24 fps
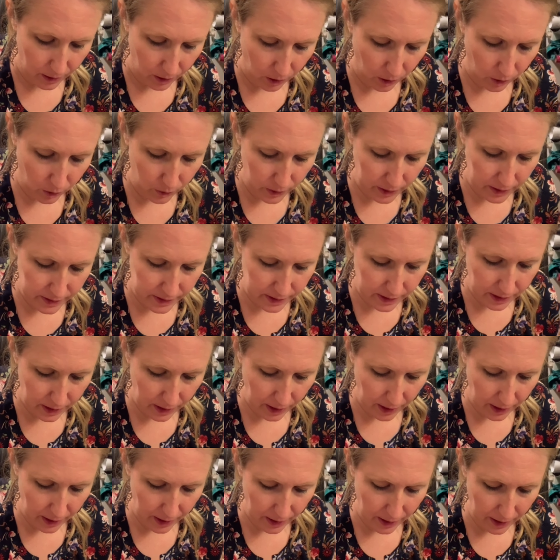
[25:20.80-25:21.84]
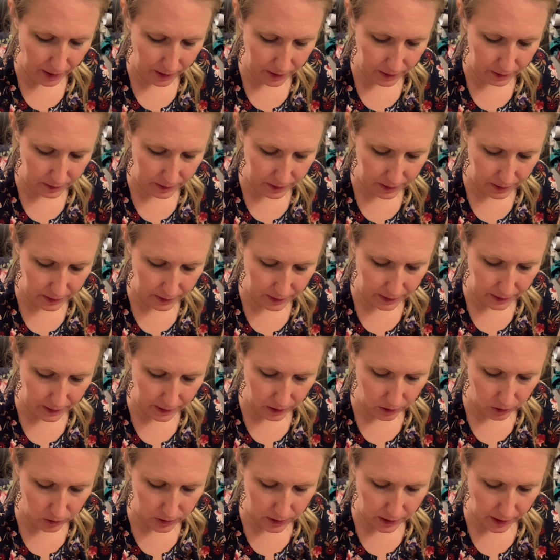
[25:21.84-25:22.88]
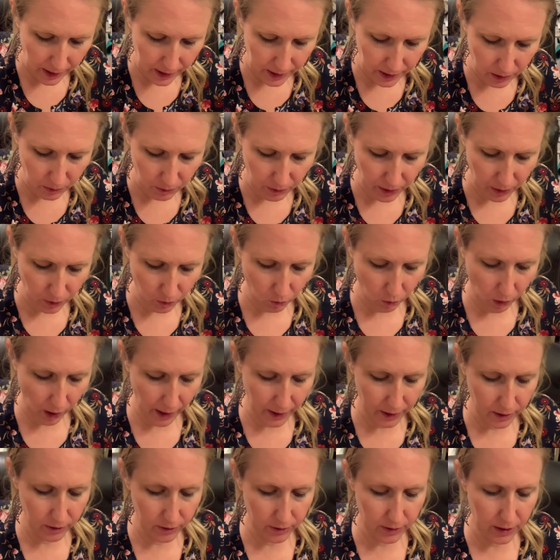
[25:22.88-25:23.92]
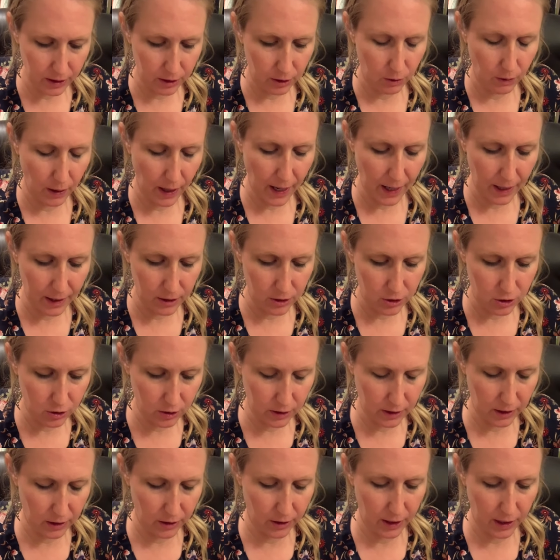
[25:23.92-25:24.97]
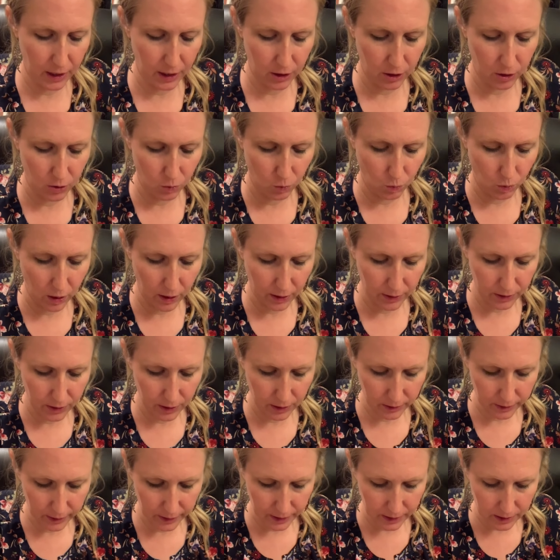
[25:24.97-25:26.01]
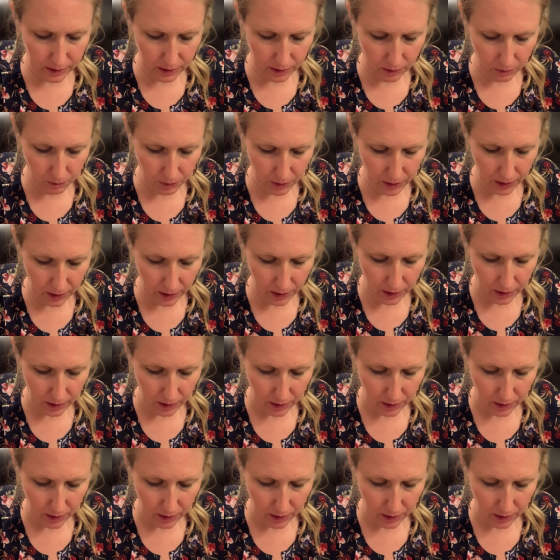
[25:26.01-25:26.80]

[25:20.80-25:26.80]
always cut a little tiny bit wider than you actually think you want the lid to be.